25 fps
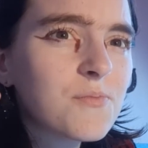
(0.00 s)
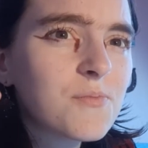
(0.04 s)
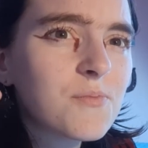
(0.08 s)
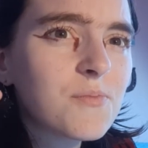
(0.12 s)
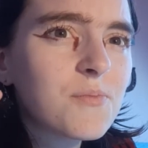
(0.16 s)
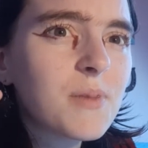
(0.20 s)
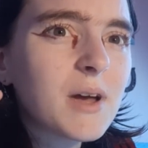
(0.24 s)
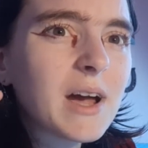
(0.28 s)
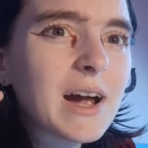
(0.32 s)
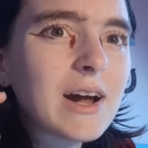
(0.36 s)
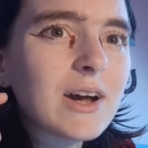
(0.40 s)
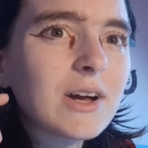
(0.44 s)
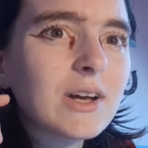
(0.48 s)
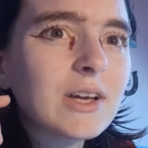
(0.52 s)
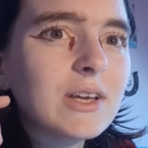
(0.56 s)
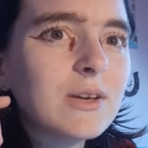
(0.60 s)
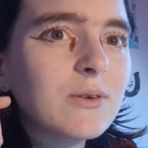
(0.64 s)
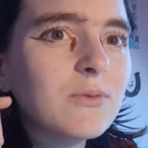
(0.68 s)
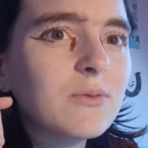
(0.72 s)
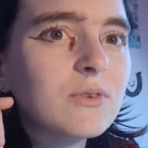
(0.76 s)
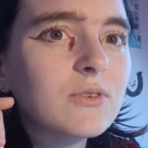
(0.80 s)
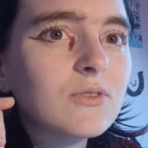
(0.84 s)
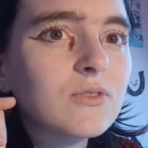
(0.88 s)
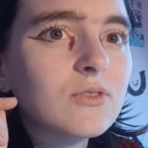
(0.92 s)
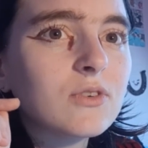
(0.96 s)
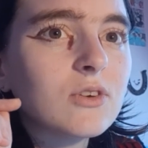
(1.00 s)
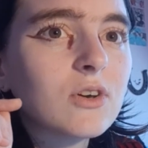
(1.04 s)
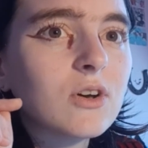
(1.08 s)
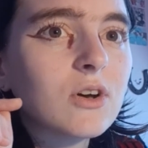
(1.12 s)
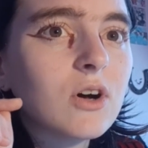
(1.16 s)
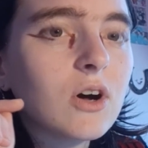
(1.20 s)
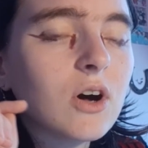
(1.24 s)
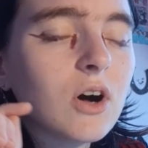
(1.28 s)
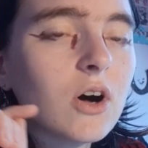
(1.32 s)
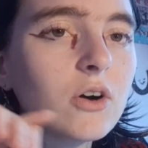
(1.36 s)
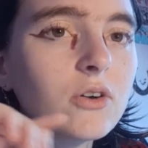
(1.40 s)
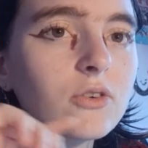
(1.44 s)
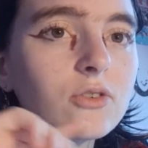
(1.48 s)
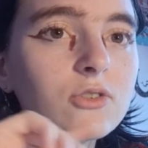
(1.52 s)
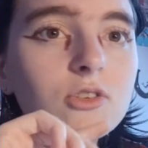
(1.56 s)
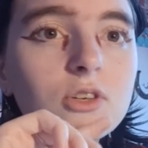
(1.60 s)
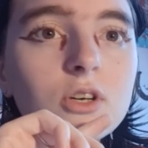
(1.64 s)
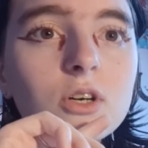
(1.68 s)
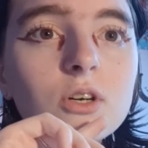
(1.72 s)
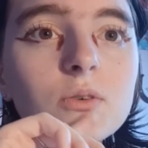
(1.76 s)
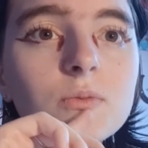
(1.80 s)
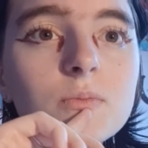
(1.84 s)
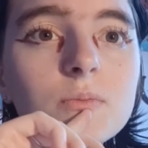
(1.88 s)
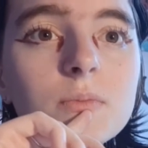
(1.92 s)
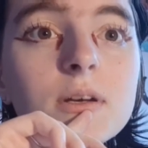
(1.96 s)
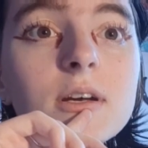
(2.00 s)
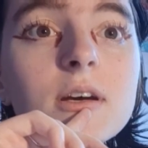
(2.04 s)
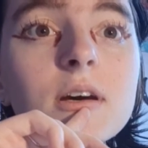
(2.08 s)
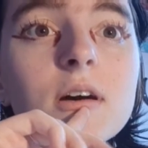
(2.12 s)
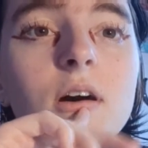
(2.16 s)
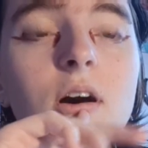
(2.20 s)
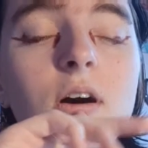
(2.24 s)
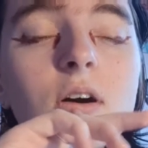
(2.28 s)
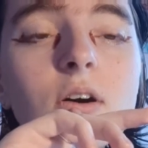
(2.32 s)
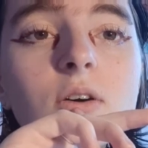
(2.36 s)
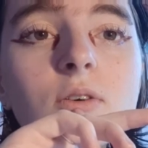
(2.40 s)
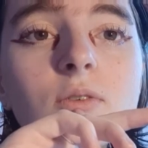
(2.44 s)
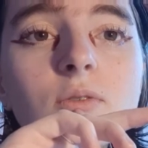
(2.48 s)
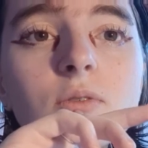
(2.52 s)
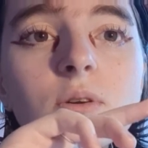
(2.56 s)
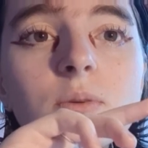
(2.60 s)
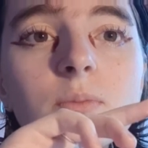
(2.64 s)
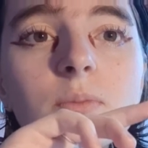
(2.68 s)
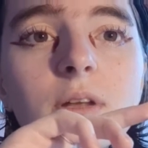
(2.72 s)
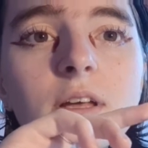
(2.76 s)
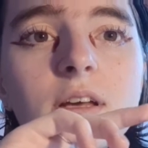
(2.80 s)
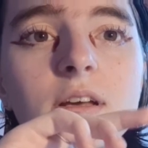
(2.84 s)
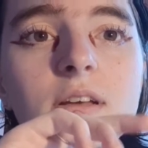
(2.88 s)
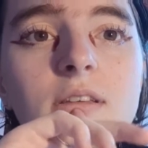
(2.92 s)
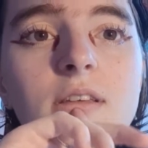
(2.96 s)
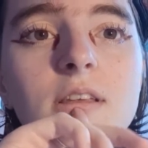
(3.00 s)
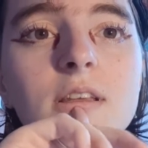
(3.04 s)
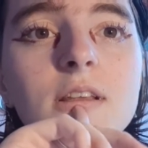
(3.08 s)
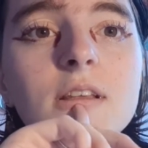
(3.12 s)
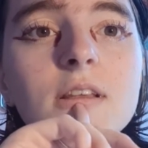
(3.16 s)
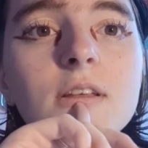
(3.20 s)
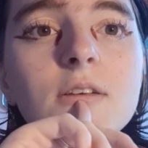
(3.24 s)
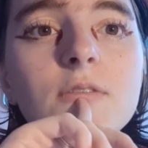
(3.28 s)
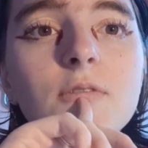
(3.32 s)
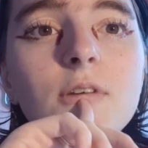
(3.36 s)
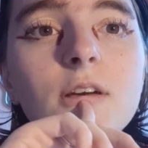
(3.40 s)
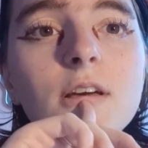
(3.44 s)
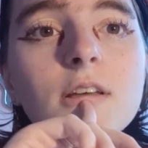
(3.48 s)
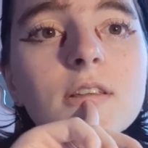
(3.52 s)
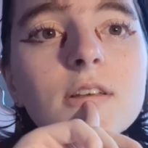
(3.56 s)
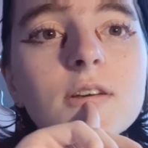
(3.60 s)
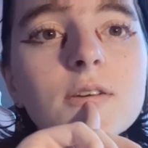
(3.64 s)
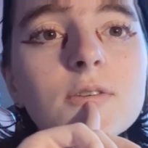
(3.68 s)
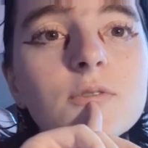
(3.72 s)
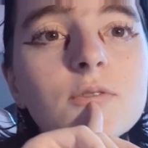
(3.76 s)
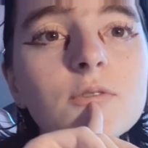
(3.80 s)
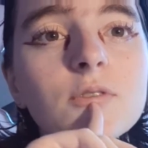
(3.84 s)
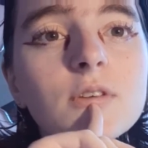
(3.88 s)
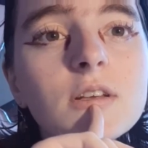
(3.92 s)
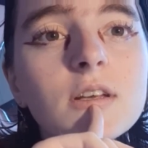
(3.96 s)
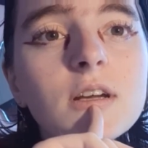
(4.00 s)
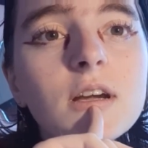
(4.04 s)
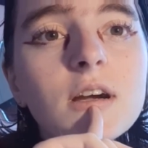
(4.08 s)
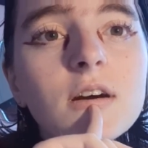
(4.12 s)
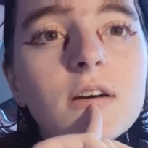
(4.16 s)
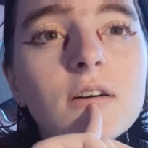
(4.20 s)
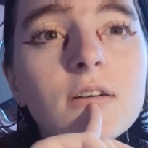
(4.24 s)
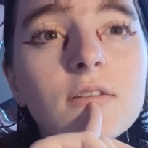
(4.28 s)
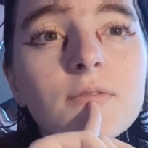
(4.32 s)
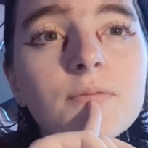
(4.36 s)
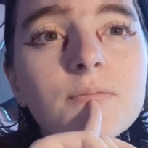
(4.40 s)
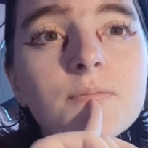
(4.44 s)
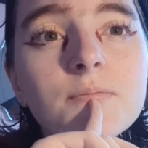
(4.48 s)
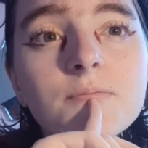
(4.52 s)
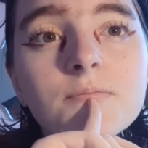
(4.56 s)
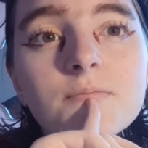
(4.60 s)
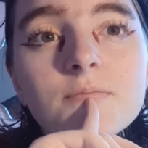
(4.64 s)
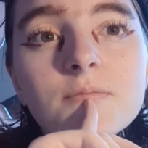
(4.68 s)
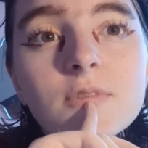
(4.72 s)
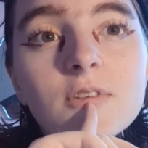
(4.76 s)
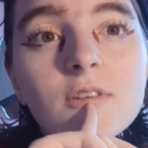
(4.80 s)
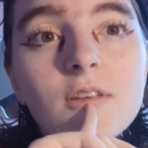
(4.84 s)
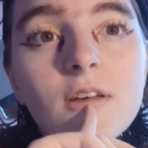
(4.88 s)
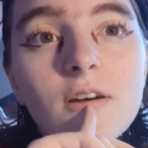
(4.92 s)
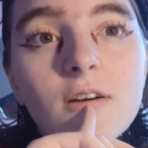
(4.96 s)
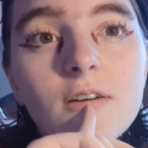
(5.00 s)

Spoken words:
Barry was also a bit all over the place in the this video. So